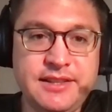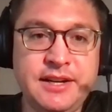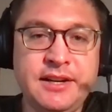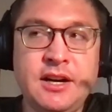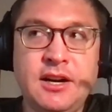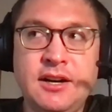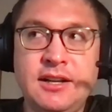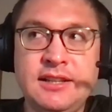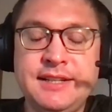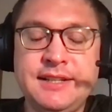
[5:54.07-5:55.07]
There are
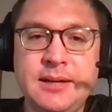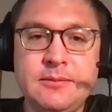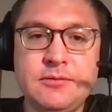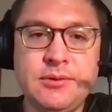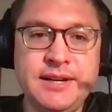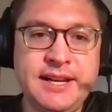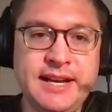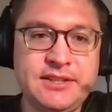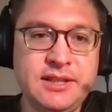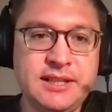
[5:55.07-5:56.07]
a lot of times where a
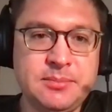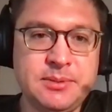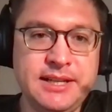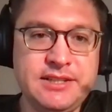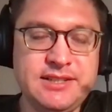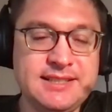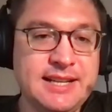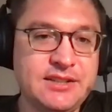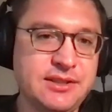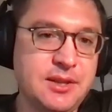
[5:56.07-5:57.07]
natural explanation is
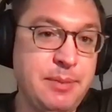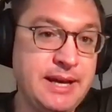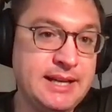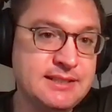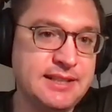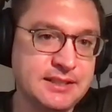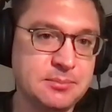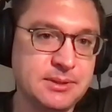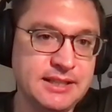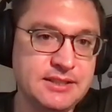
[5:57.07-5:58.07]
actually the best
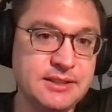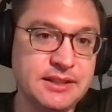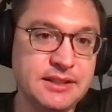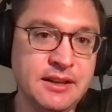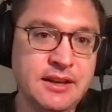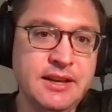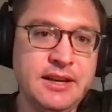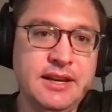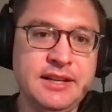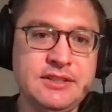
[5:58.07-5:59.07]
explanation.
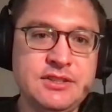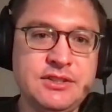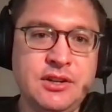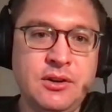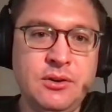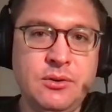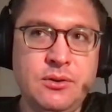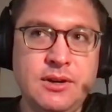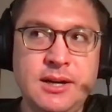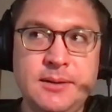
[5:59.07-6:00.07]
And
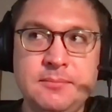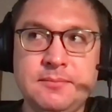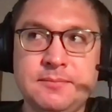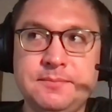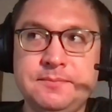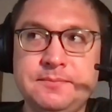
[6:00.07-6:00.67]
so, um,